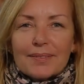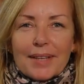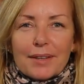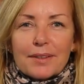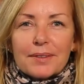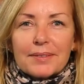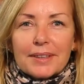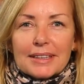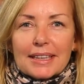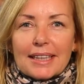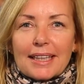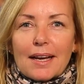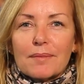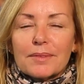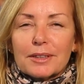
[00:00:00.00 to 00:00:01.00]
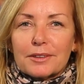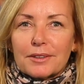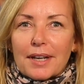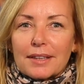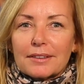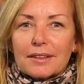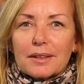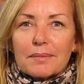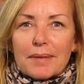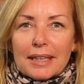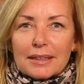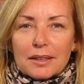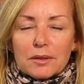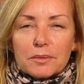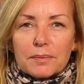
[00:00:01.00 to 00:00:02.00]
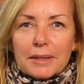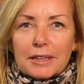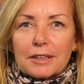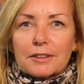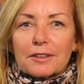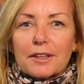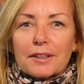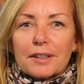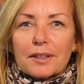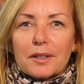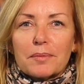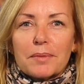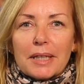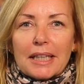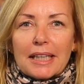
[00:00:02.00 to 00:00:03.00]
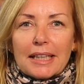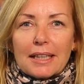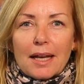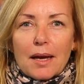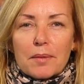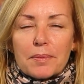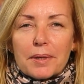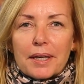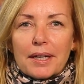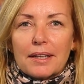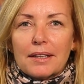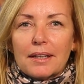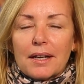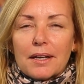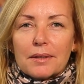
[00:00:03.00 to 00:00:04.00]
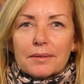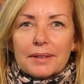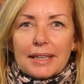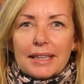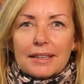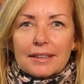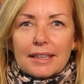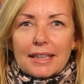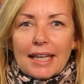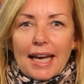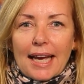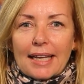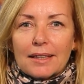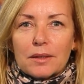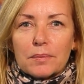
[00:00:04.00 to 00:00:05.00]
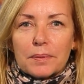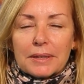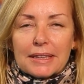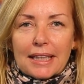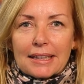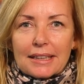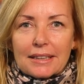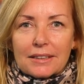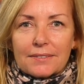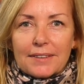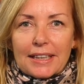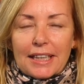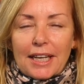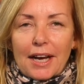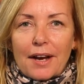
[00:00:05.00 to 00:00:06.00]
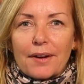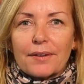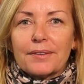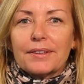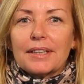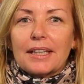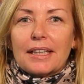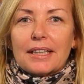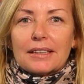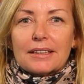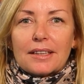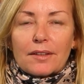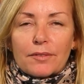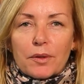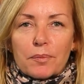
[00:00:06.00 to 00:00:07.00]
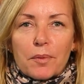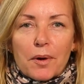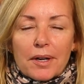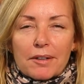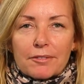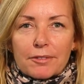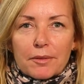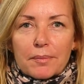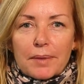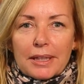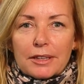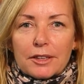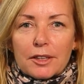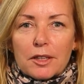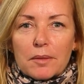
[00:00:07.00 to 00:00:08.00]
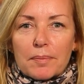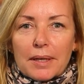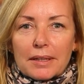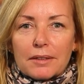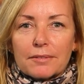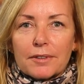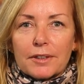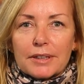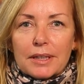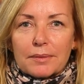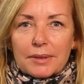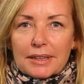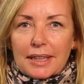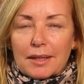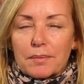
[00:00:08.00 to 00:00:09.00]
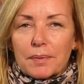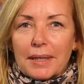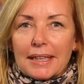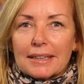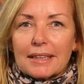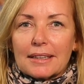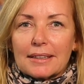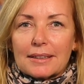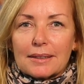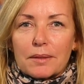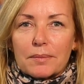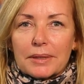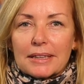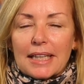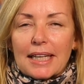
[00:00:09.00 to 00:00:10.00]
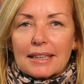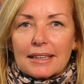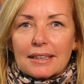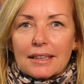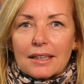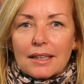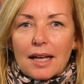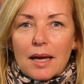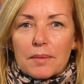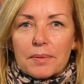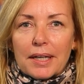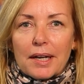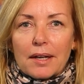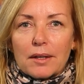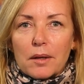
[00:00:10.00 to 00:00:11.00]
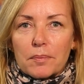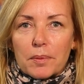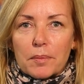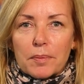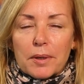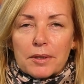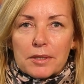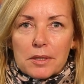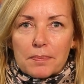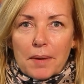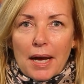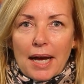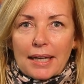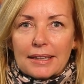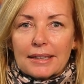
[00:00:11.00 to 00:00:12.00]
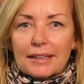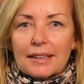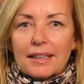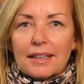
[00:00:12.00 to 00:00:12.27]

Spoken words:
Kerri Rosalia. I'm the director of the MASTIC Community Library. We're here today to present this video to give you more information about the vote that will take place on December 10th at the library on our proposed bond